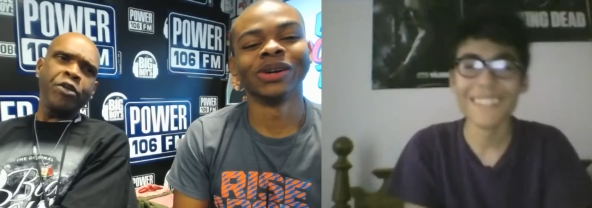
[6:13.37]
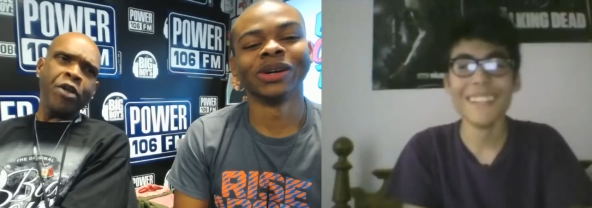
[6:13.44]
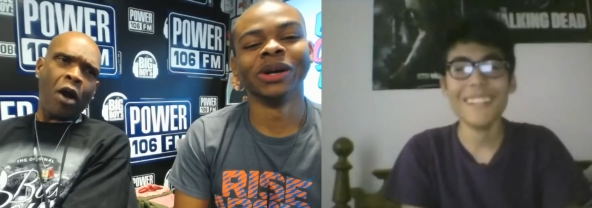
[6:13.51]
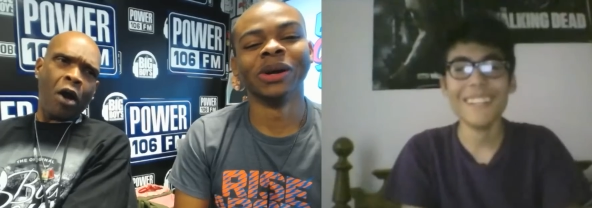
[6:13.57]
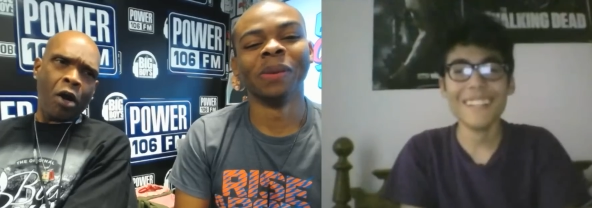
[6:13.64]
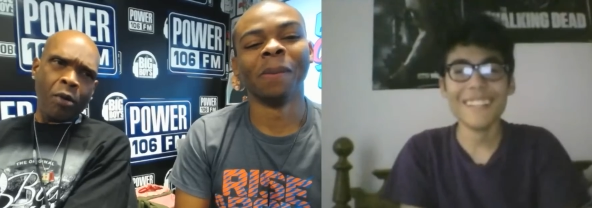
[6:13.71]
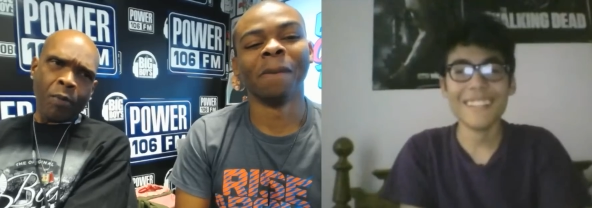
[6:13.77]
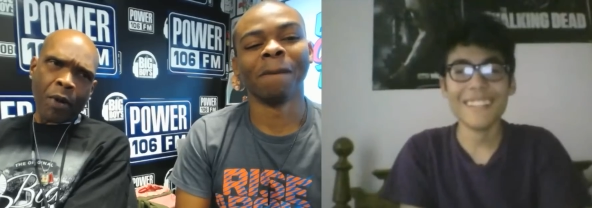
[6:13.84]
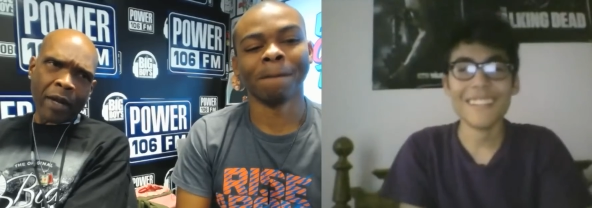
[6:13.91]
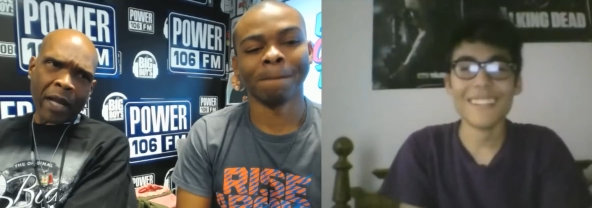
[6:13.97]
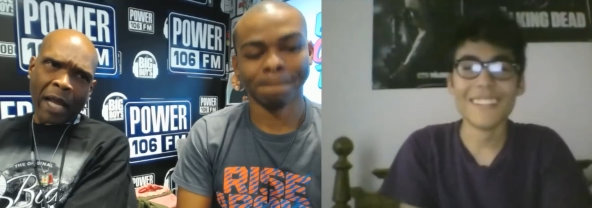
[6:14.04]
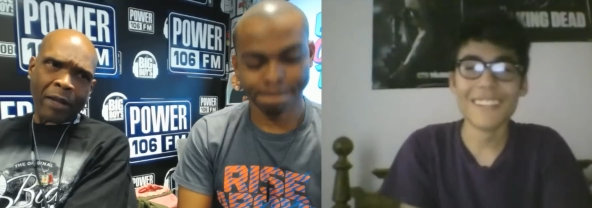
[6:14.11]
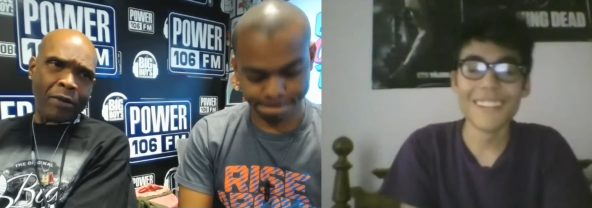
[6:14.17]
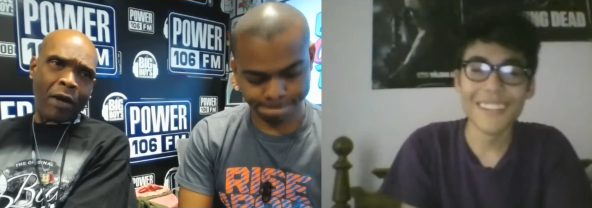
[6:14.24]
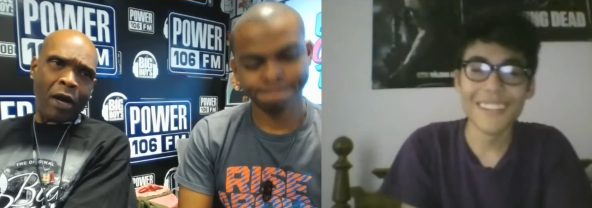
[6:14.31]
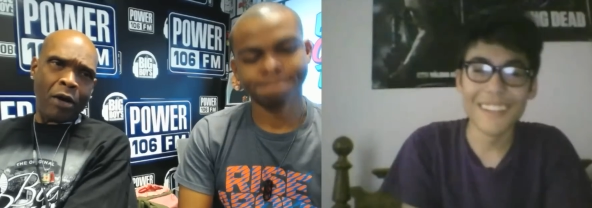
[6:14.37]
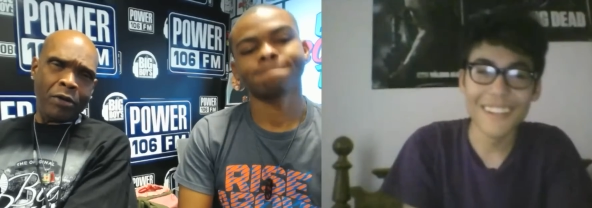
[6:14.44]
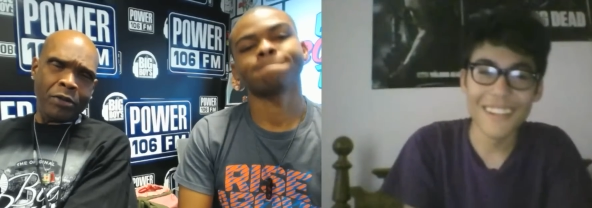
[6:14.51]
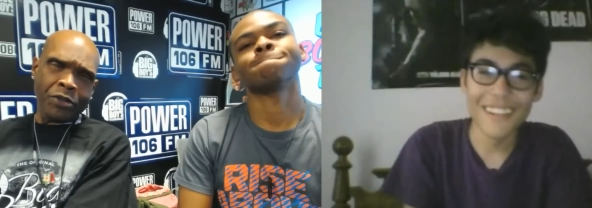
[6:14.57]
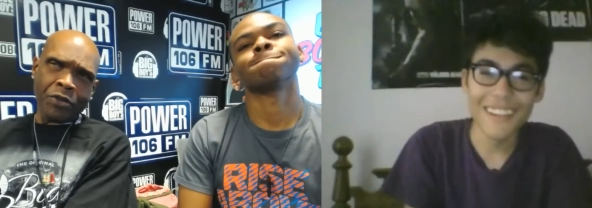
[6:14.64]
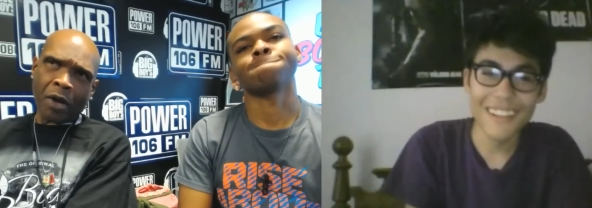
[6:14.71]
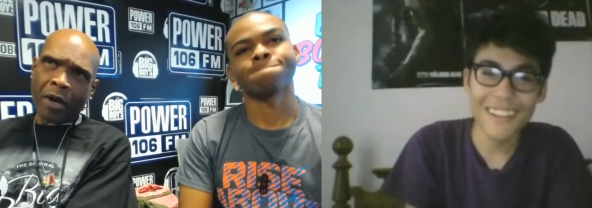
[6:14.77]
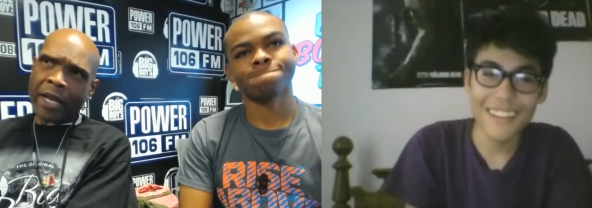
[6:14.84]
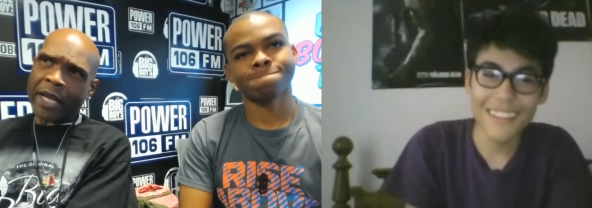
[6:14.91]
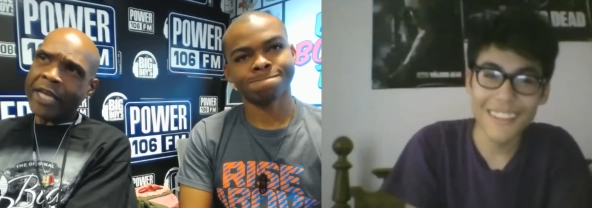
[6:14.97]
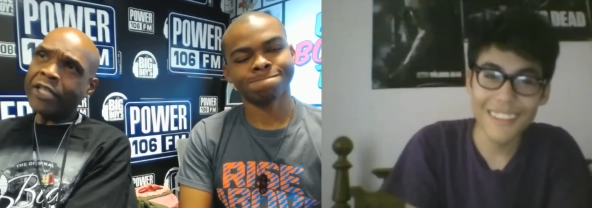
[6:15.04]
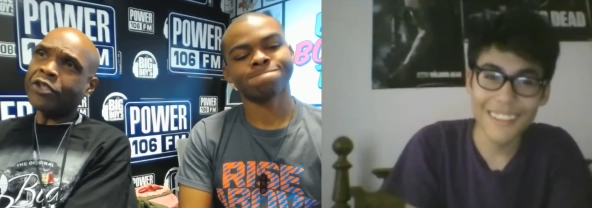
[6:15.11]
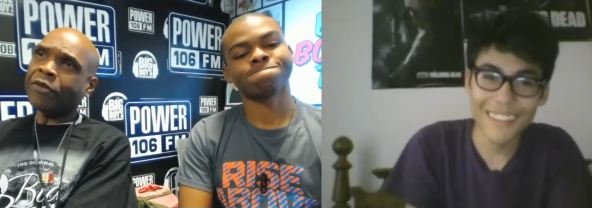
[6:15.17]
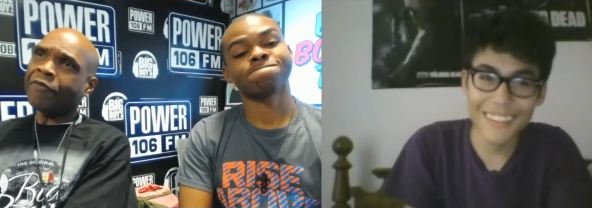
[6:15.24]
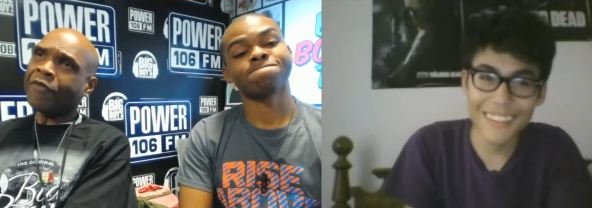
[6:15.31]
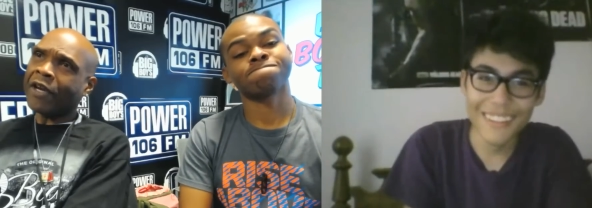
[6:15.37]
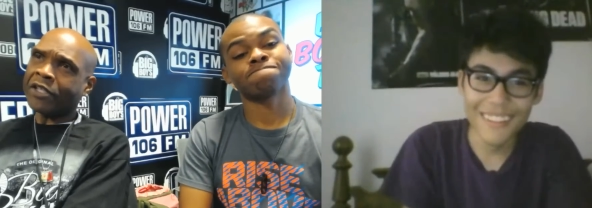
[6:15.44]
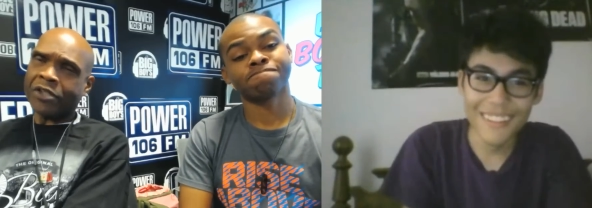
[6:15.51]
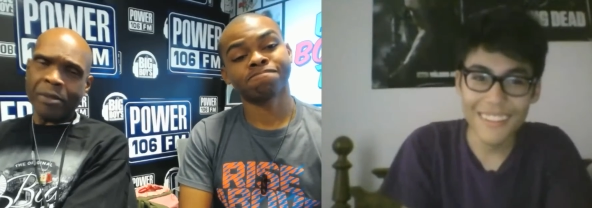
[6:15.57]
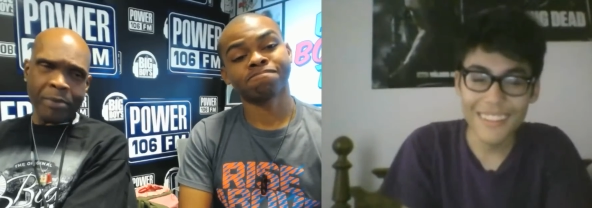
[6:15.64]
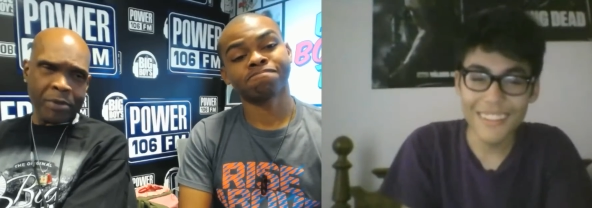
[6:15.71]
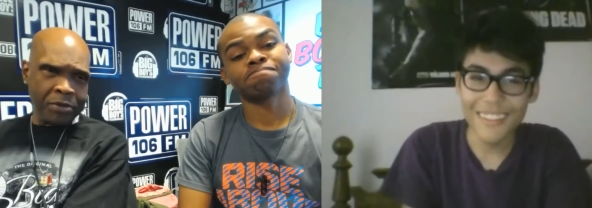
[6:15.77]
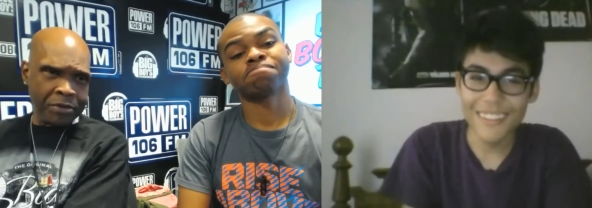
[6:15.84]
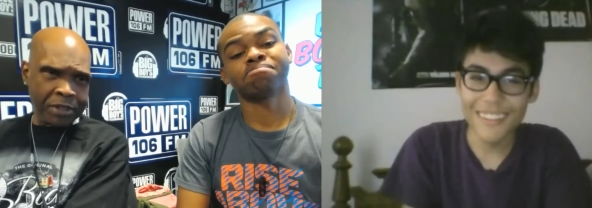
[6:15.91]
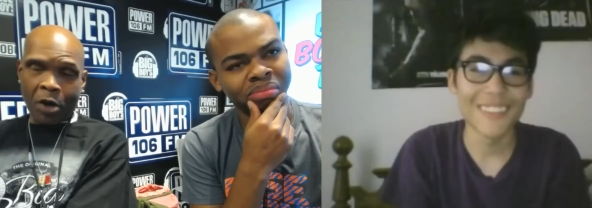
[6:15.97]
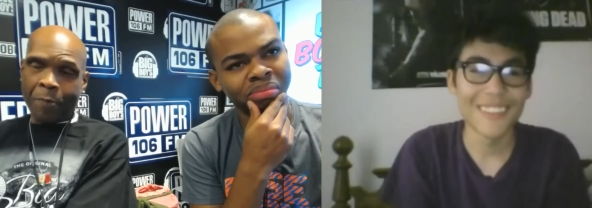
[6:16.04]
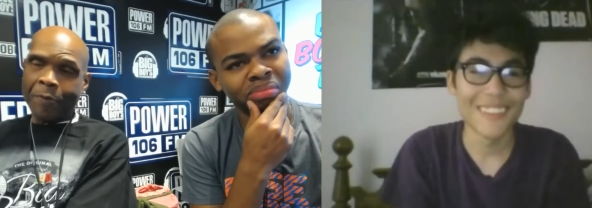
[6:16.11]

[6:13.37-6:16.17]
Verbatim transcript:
Speaker 1: your homework. I don't know how old you are. Eat your vegetables.